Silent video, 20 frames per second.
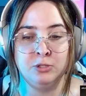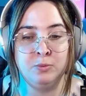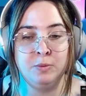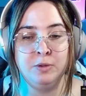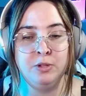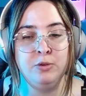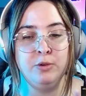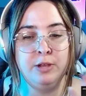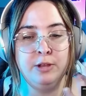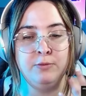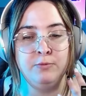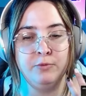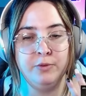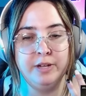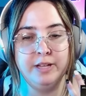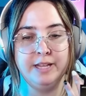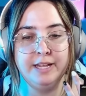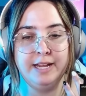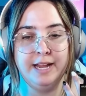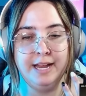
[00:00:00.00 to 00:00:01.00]
when you can
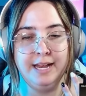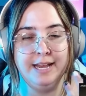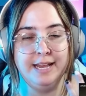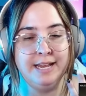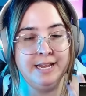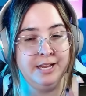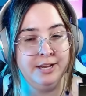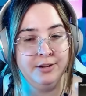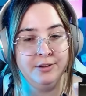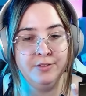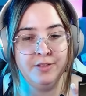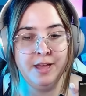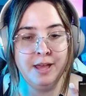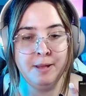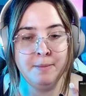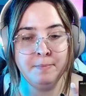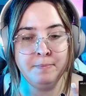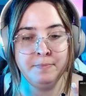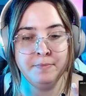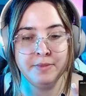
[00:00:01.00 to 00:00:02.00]
really kind of hear
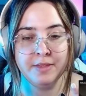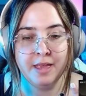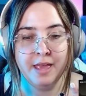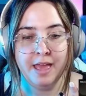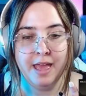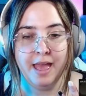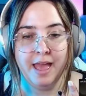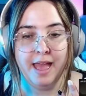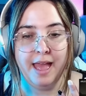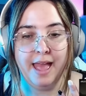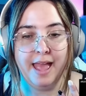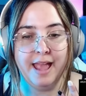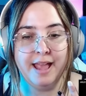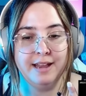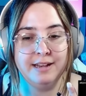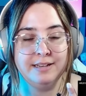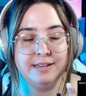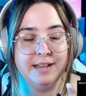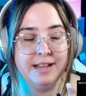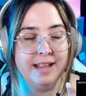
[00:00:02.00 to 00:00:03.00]
them,
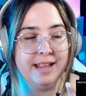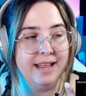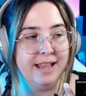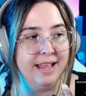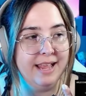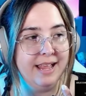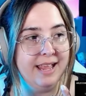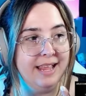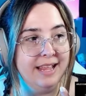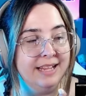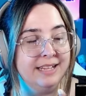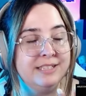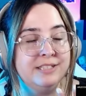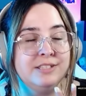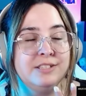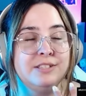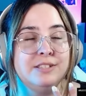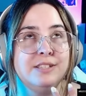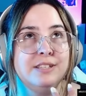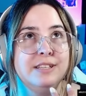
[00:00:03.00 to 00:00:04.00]
and
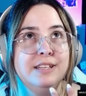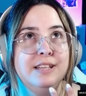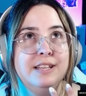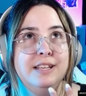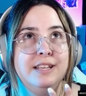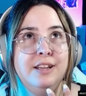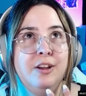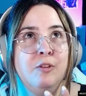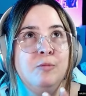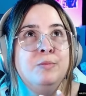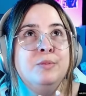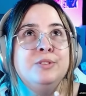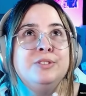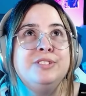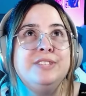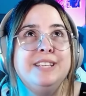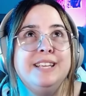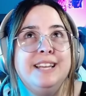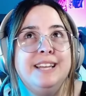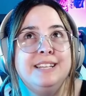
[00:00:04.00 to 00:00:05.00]
it's
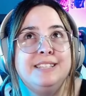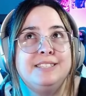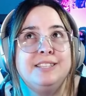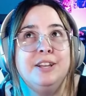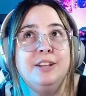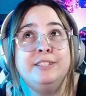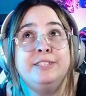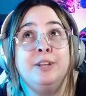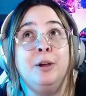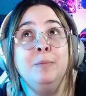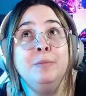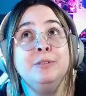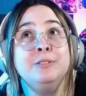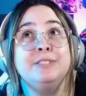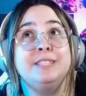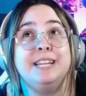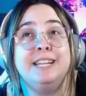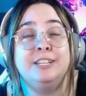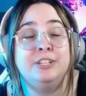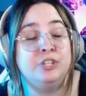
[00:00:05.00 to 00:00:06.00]
almost it's it's
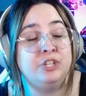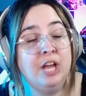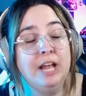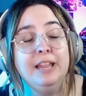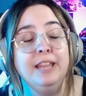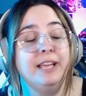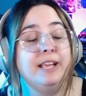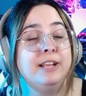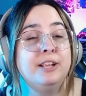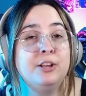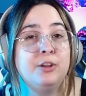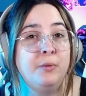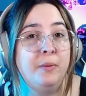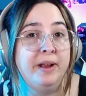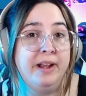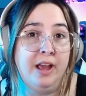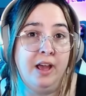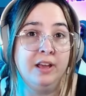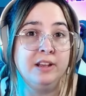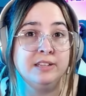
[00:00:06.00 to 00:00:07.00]
almost angelic,
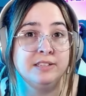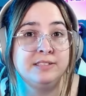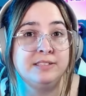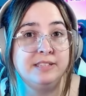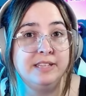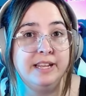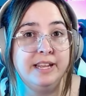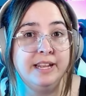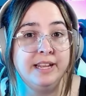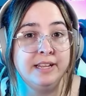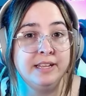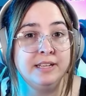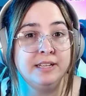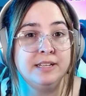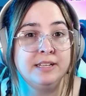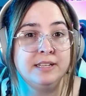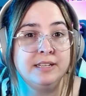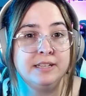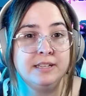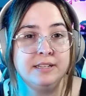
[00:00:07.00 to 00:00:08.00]
quite honestly.
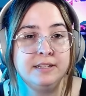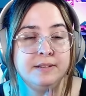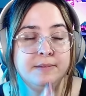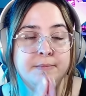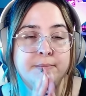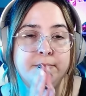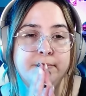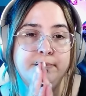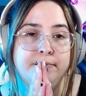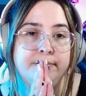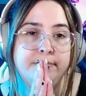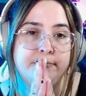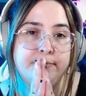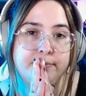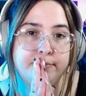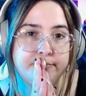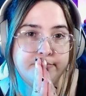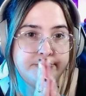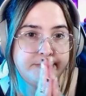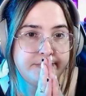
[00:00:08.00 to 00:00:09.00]
Don't
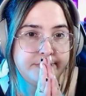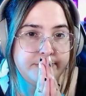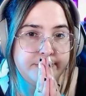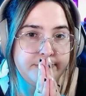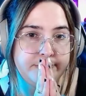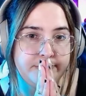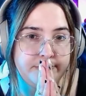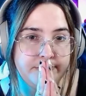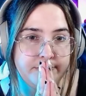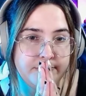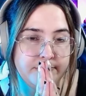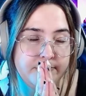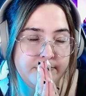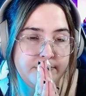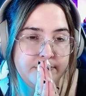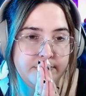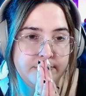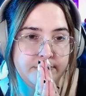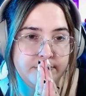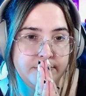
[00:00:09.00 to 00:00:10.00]
fall
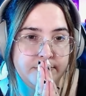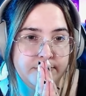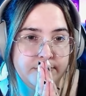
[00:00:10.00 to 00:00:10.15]
asleep.